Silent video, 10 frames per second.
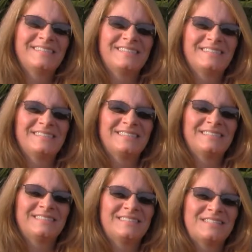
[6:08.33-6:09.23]

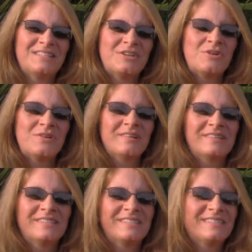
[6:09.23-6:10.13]

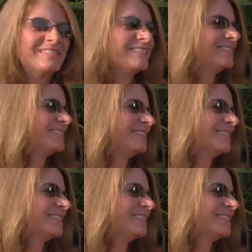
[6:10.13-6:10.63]
No words are spoken by the person on screen.